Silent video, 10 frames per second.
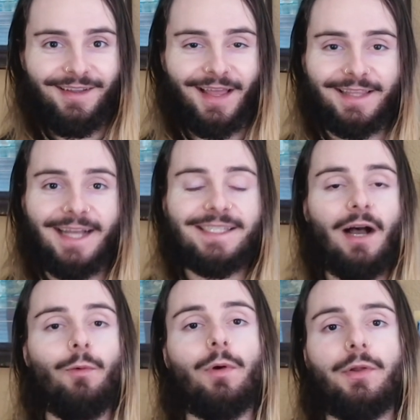Like that's
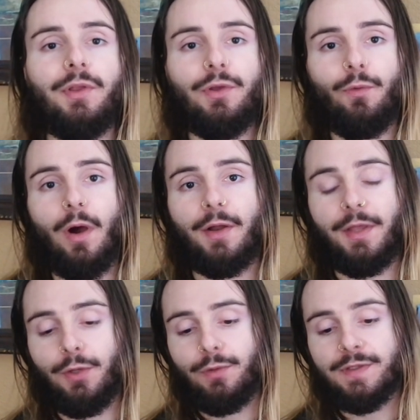how worthy you are,
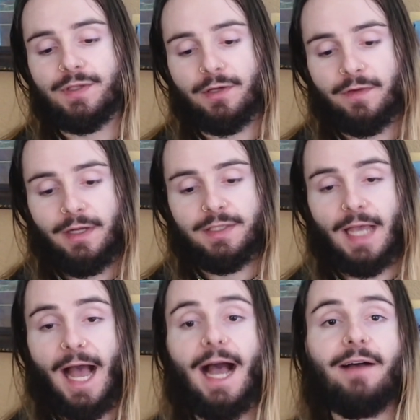that you deserve
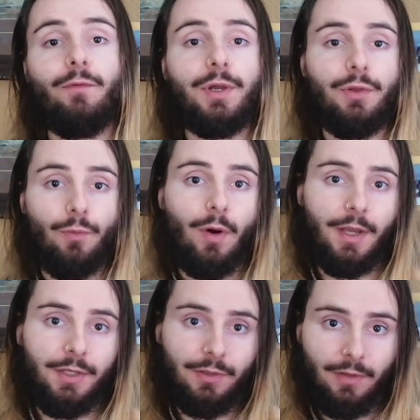to have what you
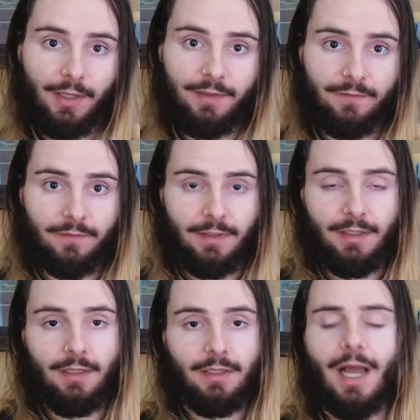want in your life,
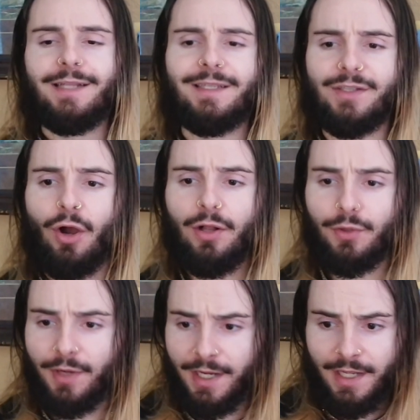not to
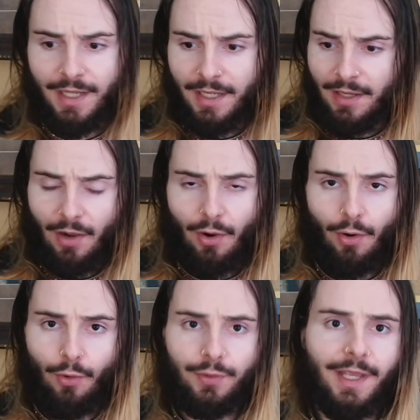tolerate
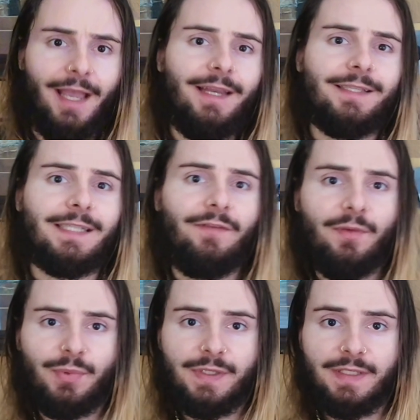only
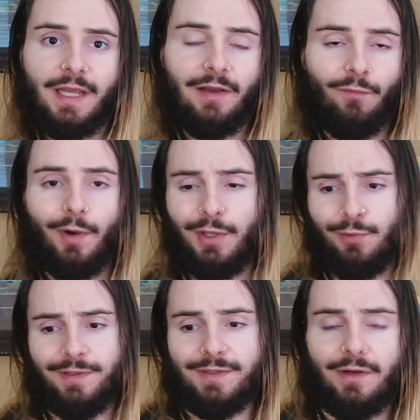87% of what
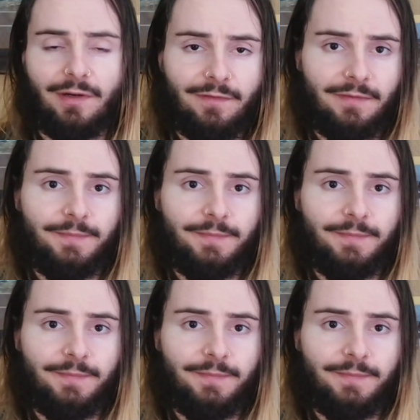you deserve.